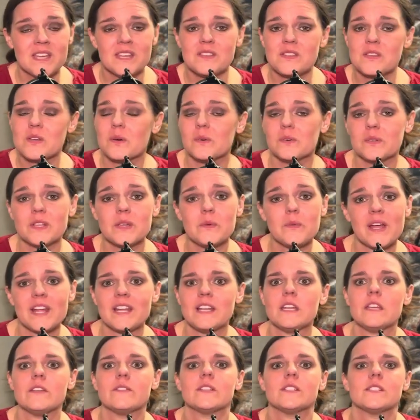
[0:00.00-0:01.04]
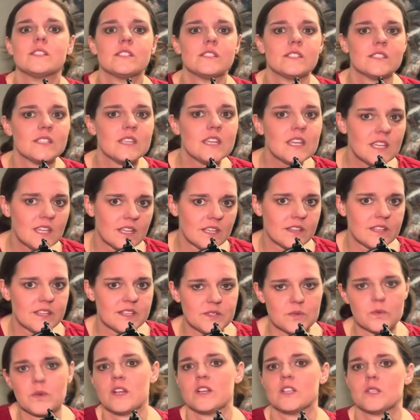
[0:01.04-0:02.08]
The only way to even see
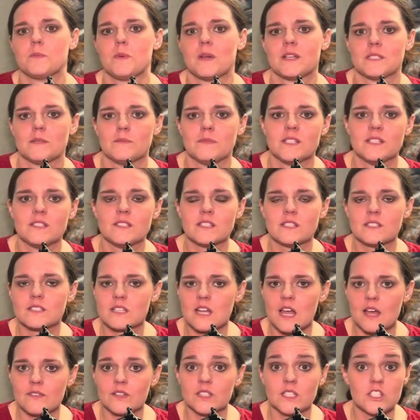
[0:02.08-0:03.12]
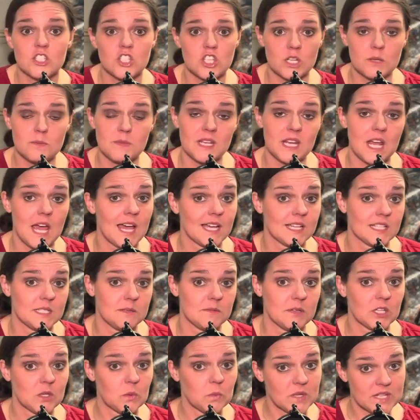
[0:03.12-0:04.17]
these rare specimens is to have a legitimate
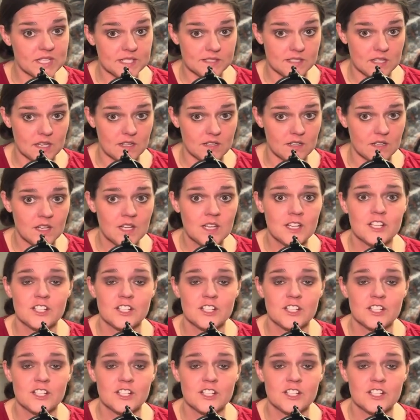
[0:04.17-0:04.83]
academic reason.